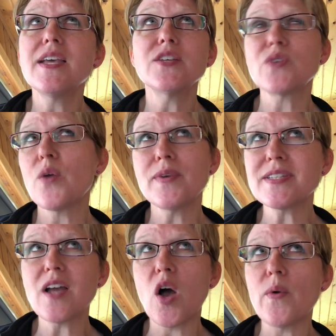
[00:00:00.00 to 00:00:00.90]
So I
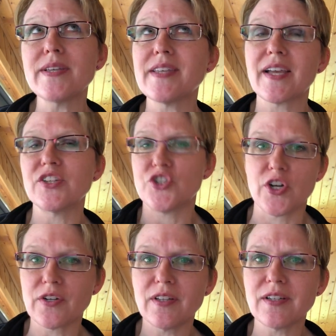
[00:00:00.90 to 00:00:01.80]
wasn't always like a
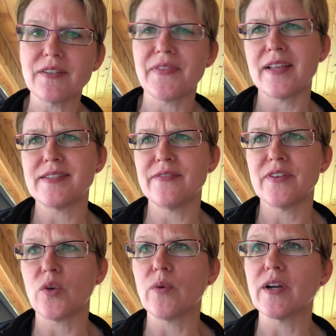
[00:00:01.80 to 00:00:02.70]
journaler, if that's
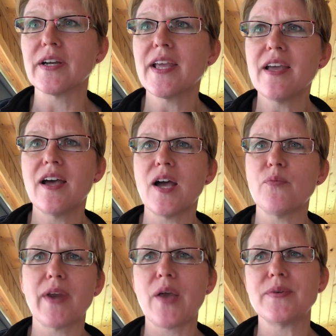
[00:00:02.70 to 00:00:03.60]
even a word,
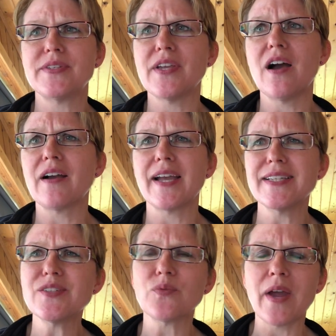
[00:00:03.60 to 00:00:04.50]
when I was young. I
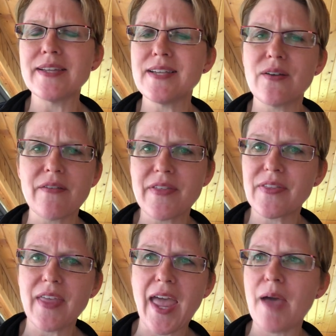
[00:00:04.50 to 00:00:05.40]
didn't write down
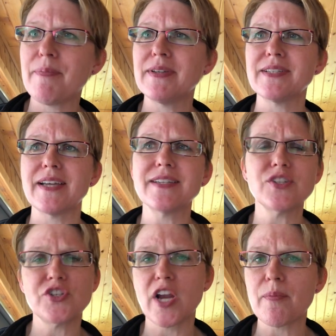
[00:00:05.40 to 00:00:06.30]
everything that happened. I
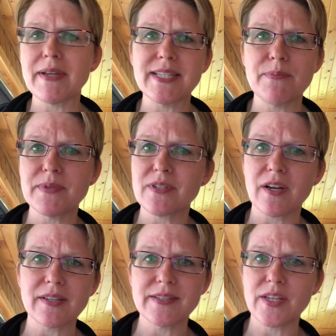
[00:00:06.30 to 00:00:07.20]
didn't share my deepest,
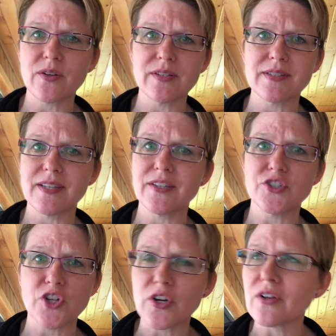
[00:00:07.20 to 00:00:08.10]
darkest secrets in a
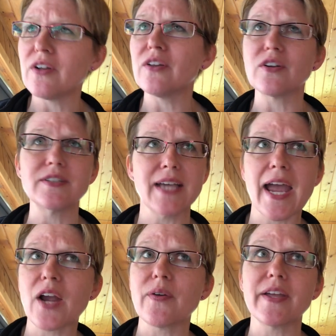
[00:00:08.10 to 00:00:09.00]
journal or a
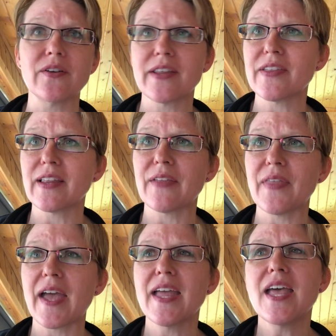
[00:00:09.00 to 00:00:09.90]
diary or anything like
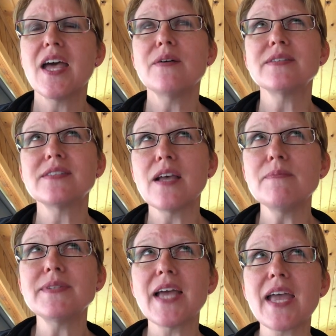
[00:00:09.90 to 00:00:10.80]
that.
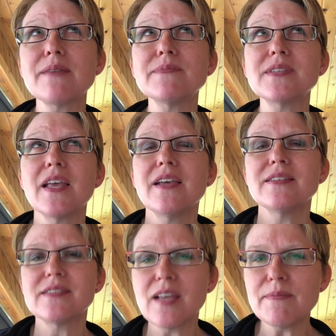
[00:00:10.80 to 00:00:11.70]
Sometimes
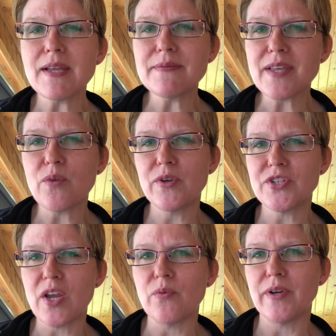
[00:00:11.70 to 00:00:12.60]
I
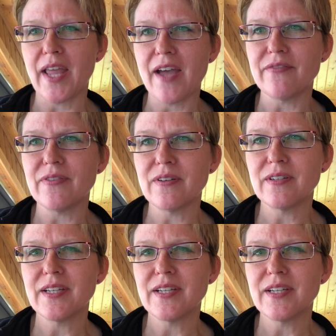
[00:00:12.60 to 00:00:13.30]
wish I would have.